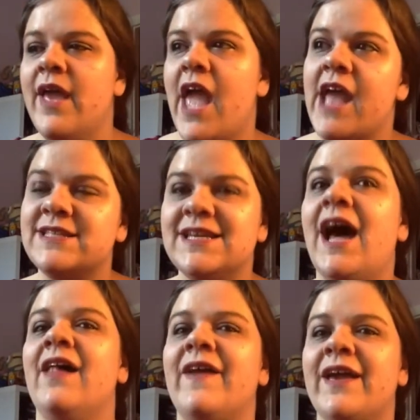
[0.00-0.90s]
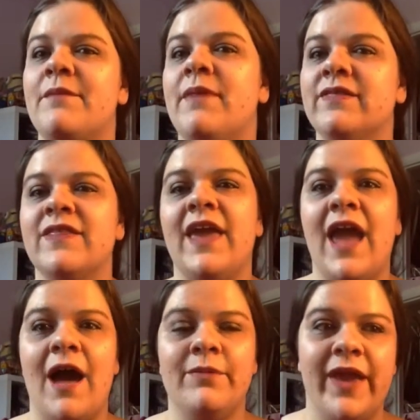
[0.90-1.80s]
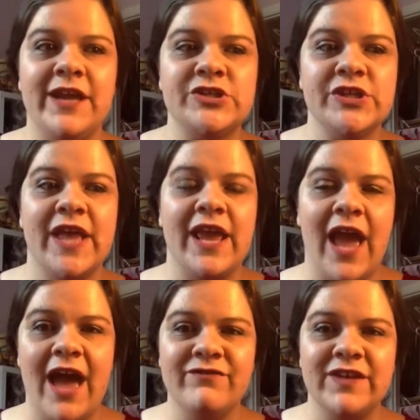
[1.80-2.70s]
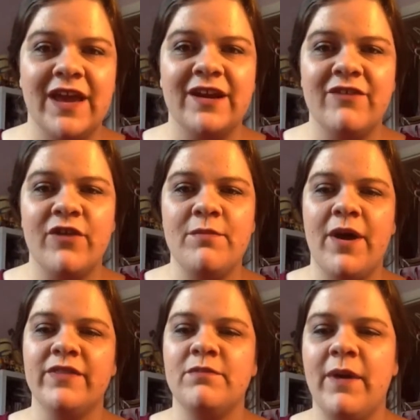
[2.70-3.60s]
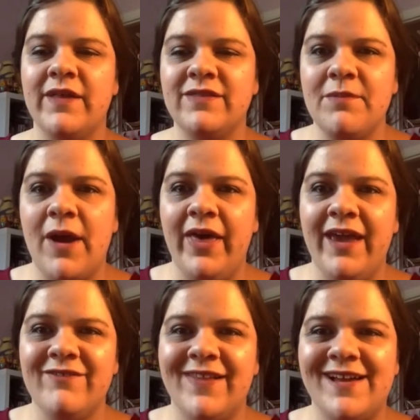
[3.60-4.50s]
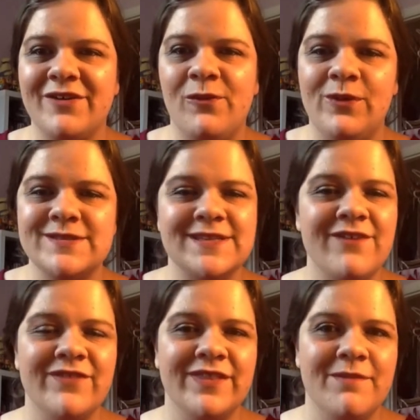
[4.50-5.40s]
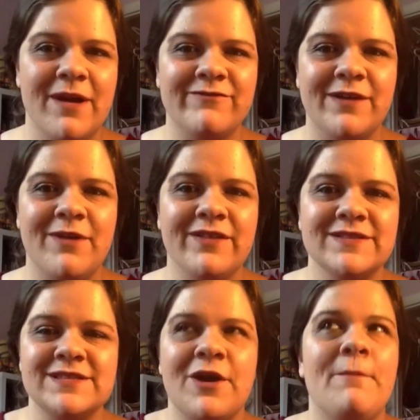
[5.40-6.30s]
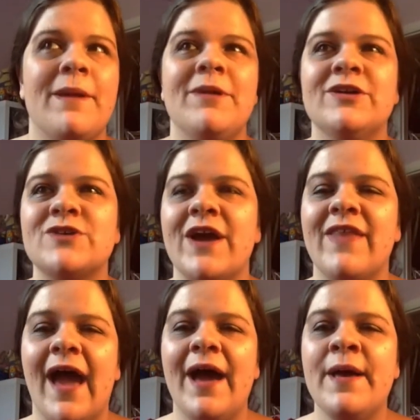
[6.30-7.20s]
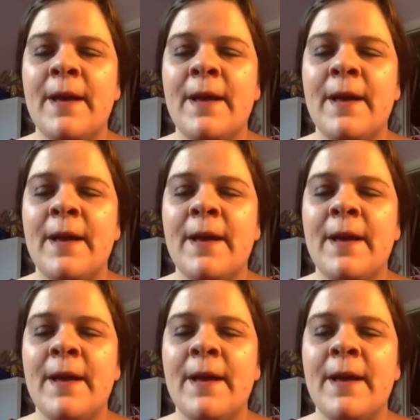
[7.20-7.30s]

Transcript: It's not like a monthly obligation that you have to get it every month, but they probably have a lot of cool stuff in them every month, so maybe I'll try that.